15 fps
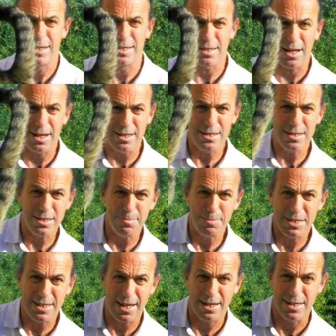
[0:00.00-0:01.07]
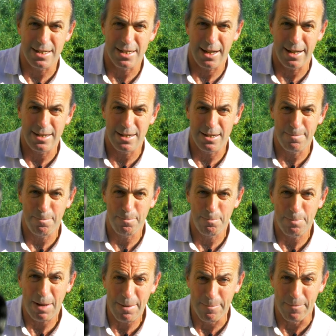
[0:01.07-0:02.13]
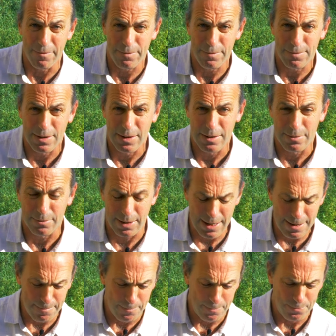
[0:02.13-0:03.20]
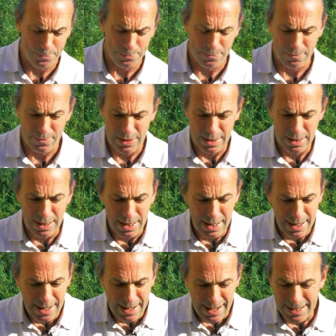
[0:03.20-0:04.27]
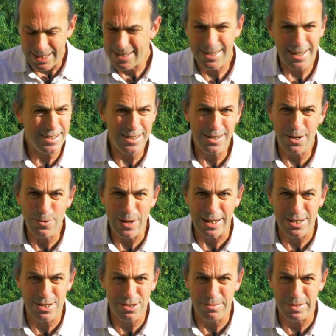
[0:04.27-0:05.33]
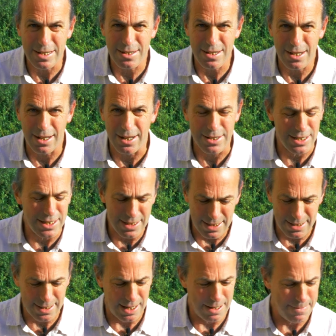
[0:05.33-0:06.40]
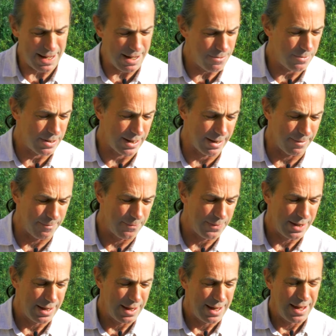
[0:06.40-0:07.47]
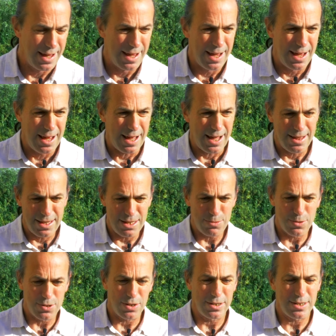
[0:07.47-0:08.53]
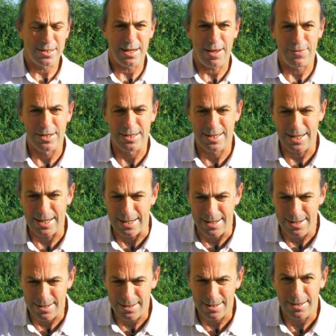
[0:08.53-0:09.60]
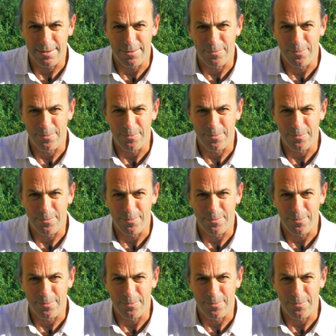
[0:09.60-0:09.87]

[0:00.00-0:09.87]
is unsubstantiated bump, right? And he'd done no extra research, he just came out with it. And this was on the 17th